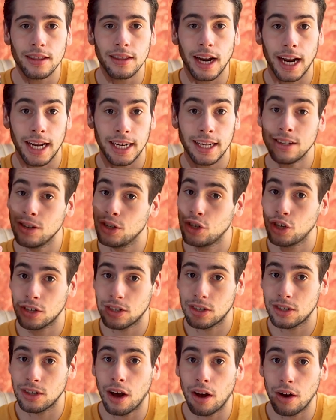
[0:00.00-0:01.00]
that I didn't
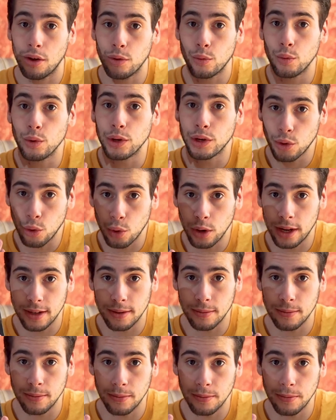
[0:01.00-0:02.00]
just start
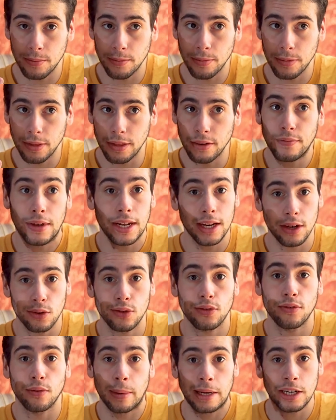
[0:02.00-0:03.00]
recording the
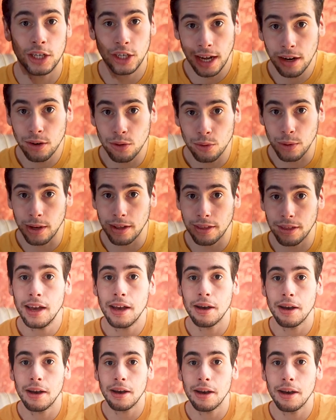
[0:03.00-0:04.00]
videos for my channel
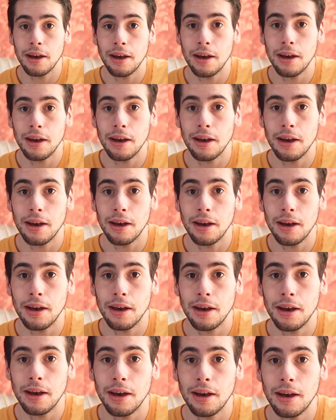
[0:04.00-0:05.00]
with.
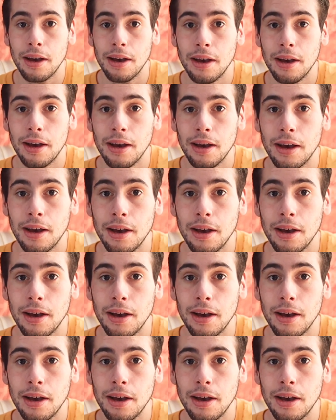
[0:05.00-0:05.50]
Aww.